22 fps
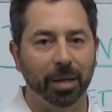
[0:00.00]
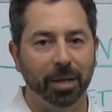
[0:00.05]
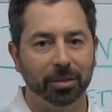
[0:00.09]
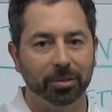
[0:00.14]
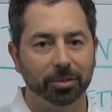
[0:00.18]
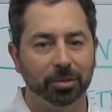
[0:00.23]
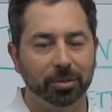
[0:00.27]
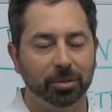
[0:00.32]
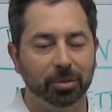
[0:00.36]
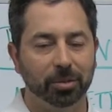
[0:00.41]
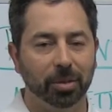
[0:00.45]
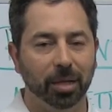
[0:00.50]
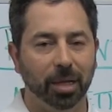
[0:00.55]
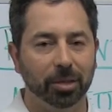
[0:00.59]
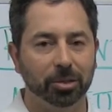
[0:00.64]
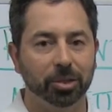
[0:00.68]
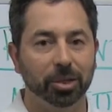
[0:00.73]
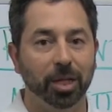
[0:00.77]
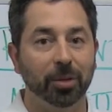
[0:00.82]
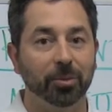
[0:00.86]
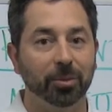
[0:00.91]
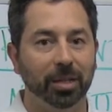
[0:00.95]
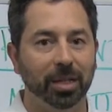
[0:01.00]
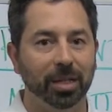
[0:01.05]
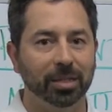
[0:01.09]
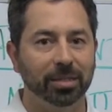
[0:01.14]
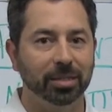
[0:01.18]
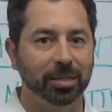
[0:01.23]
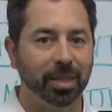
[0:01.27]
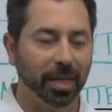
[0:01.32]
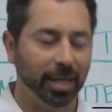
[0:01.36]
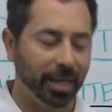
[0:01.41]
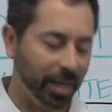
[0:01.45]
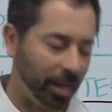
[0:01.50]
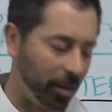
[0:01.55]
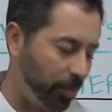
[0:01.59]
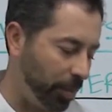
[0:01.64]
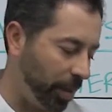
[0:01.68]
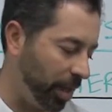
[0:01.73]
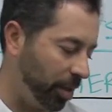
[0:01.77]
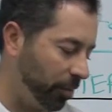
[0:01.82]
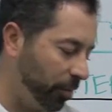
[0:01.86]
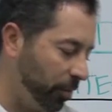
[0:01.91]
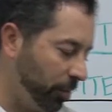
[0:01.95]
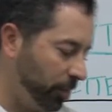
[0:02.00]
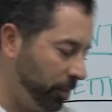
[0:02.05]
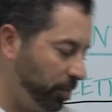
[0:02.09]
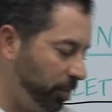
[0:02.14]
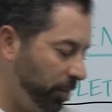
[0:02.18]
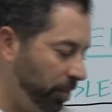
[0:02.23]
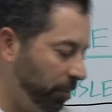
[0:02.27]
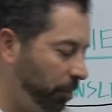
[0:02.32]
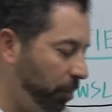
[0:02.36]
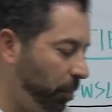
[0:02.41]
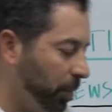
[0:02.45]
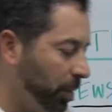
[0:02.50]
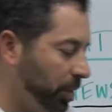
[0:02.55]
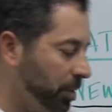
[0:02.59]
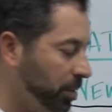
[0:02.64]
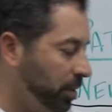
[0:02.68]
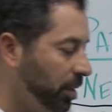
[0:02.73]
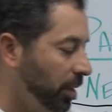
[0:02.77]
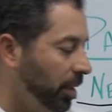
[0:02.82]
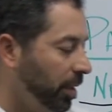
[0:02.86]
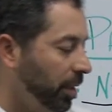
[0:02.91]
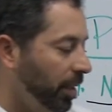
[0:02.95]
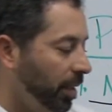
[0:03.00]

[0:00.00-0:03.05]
and I'll share with you in a second how powerful it's been for us.